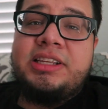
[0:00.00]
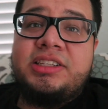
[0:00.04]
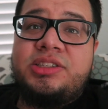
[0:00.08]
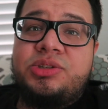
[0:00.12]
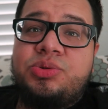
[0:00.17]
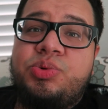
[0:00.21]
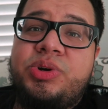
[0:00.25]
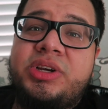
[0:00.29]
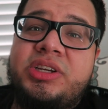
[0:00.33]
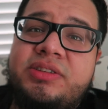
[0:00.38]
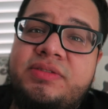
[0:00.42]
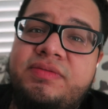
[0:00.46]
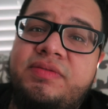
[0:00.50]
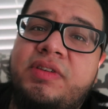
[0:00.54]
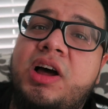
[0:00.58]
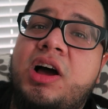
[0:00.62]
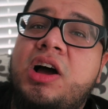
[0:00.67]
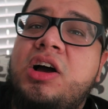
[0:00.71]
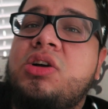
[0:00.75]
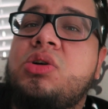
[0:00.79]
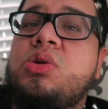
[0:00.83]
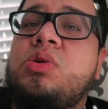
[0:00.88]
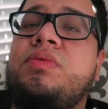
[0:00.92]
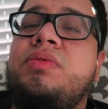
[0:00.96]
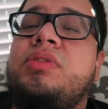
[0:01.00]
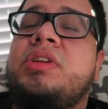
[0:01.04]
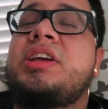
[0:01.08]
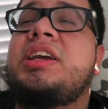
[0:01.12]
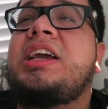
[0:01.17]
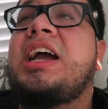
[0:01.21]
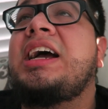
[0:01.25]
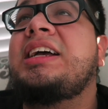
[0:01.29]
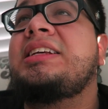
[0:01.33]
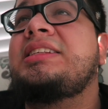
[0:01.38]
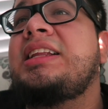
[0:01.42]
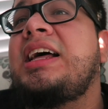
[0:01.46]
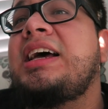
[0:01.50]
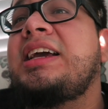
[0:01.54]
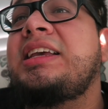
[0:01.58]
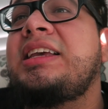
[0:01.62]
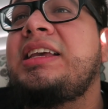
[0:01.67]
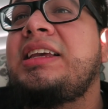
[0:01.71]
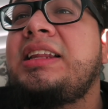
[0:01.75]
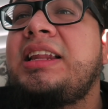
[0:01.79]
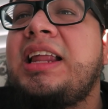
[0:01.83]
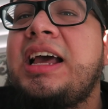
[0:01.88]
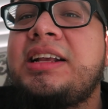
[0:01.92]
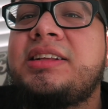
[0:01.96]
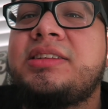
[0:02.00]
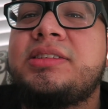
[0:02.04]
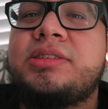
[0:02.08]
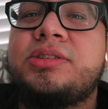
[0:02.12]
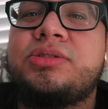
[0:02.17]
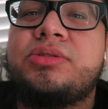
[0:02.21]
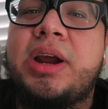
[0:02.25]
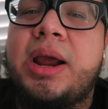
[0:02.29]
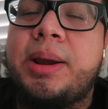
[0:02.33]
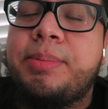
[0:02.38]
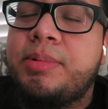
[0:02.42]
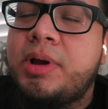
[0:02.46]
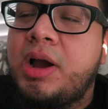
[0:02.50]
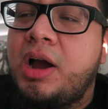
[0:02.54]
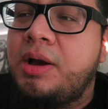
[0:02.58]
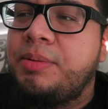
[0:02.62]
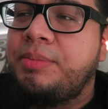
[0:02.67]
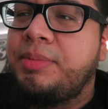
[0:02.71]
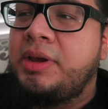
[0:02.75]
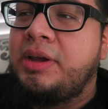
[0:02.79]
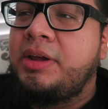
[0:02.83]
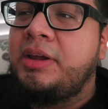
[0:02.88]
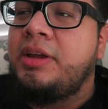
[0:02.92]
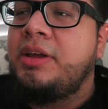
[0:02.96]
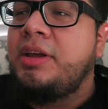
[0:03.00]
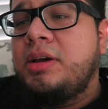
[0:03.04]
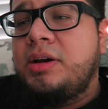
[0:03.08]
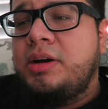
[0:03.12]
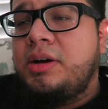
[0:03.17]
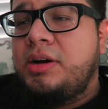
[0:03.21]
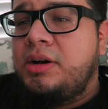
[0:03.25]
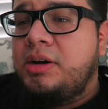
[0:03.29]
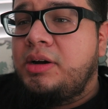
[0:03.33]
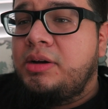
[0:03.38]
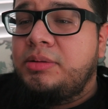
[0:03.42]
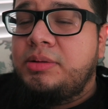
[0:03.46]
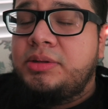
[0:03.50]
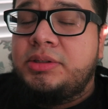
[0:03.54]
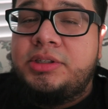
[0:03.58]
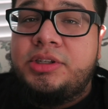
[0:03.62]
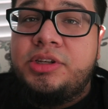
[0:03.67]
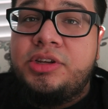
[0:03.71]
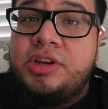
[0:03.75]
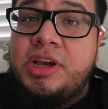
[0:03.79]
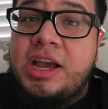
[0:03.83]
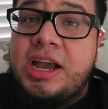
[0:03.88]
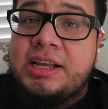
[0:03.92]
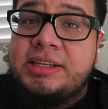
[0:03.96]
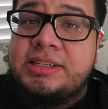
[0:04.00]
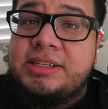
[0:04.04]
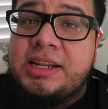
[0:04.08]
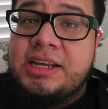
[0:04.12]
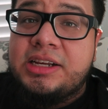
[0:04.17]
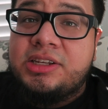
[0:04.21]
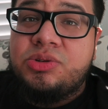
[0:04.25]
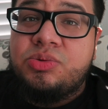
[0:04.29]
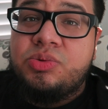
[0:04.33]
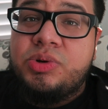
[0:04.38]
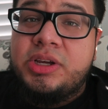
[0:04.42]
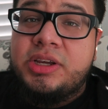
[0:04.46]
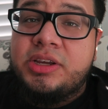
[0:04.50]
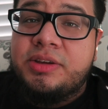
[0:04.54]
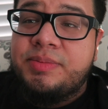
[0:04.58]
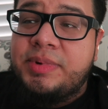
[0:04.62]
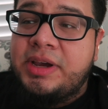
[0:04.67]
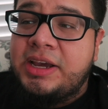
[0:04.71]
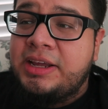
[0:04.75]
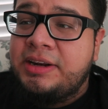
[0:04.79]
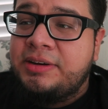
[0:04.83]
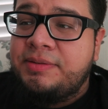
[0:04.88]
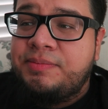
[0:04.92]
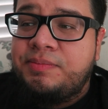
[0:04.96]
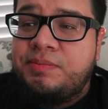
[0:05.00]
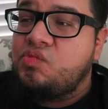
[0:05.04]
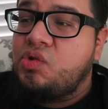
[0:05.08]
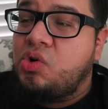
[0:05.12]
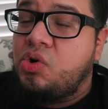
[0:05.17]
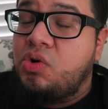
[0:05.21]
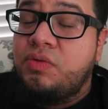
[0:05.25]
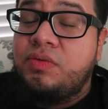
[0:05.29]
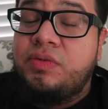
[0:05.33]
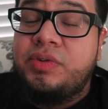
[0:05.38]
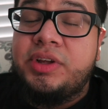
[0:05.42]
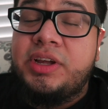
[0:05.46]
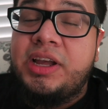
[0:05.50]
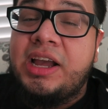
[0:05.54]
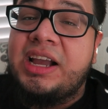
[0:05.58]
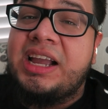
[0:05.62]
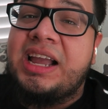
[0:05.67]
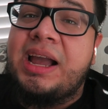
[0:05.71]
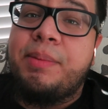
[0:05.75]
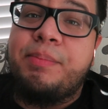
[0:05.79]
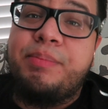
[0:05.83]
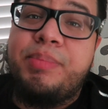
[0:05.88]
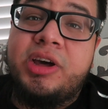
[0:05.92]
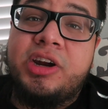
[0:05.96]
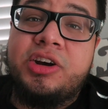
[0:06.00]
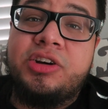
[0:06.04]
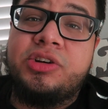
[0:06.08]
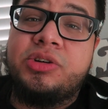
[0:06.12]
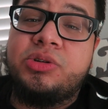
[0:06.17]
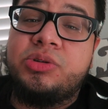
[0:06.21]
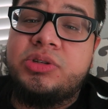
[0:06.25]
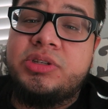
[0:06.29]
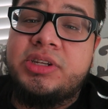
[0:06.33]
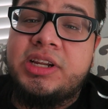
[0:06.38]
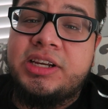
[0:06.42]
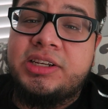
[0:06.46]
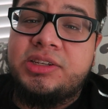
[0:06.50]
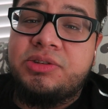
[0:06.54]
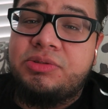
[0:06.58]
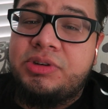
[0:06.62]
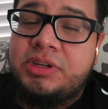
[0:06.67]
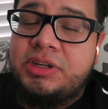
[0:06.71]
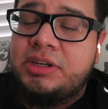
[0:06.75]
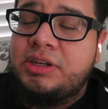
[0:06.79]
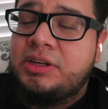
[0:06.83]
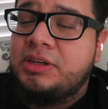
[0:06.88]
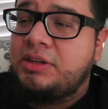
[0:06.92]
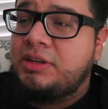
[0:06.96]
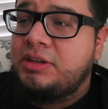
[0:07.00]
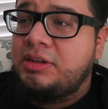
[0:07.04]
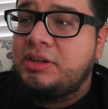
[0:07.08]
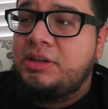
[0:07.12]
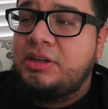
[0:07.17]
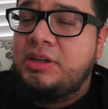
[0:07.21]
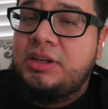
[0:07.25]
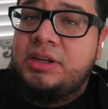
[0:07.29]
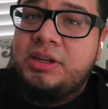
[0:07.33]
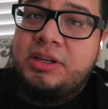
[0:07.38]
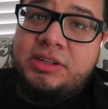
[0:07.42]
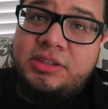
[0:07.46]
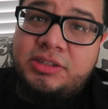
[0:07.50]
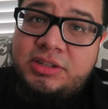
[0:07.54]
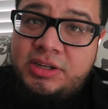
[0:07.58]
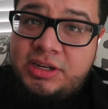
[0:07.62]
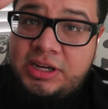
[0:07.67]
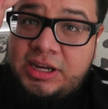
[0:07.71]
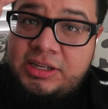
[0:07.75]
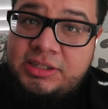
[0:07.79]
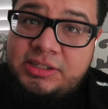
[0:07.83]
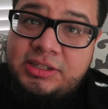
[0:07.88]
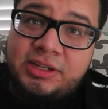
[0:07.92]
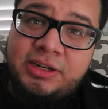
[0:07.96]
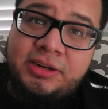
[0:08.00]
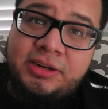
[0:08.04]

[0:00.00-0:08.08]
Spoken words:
This week's vlog, hopefully you guys like it. Like, subscribe, comment. And see you guys next week, man. Hopefully I got better news next week. See you guys